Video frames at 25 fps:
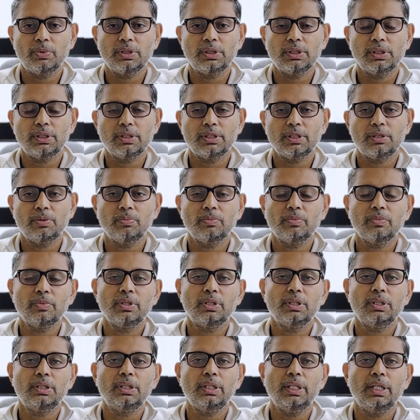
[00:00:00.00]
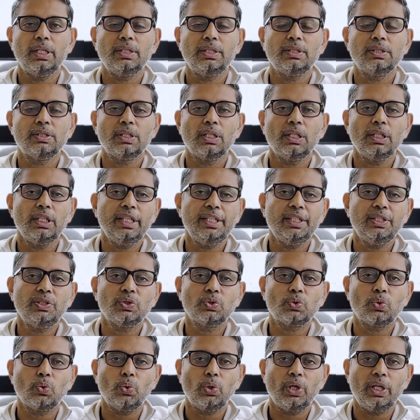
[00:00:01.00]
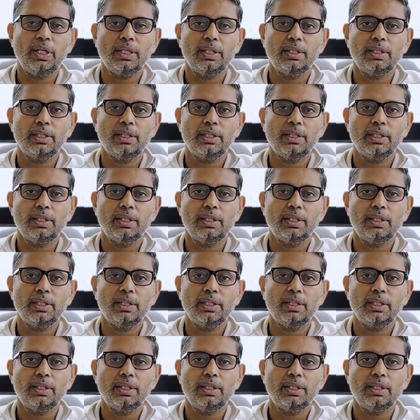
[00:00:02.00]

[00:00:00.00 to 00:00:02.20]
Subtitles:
the system. There is a lead scoring